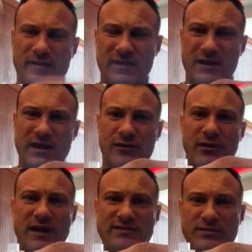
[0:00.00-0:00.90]

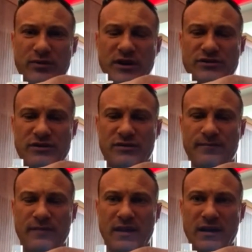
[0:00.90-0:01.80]
Equalize the pressure.
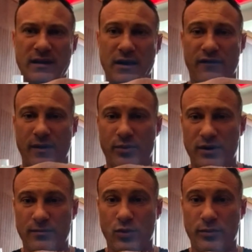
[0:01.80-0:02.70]
Now if I
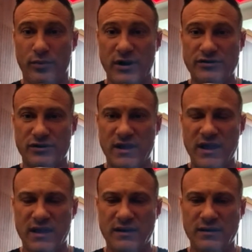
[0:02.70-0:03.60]
put more pressure
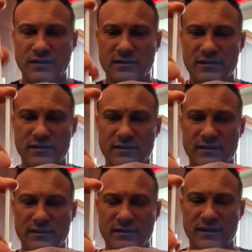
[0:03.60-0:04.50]
in,
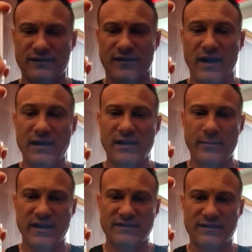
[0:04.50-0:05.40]
that's fine, it'll
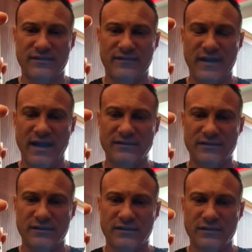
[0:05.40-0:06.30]
mix even
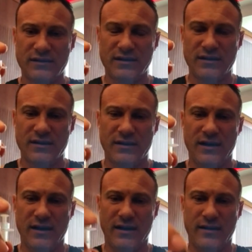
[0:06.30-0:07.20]
faster.
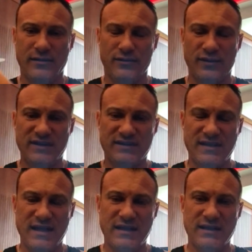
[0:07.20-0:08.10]
The risk
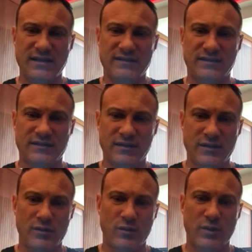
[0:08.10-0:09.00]
then is
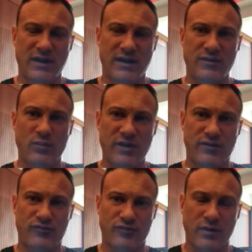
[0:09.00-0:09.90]
when I
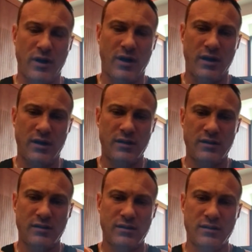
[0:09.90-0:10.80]
withdraw
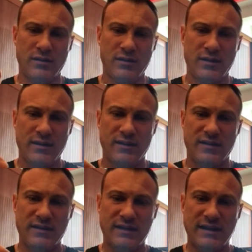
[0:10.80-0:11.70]

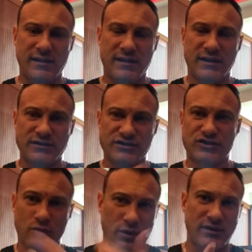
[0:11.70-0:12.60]
the needle, it could
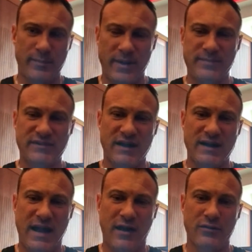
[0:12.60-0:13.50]
squirt the
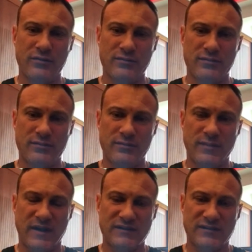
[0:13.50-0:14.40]
peptide out
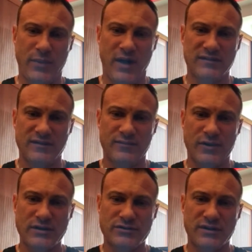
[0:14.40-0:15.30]
because of positive
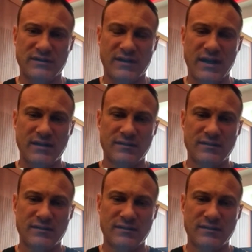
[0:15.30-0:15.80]
pressure inside.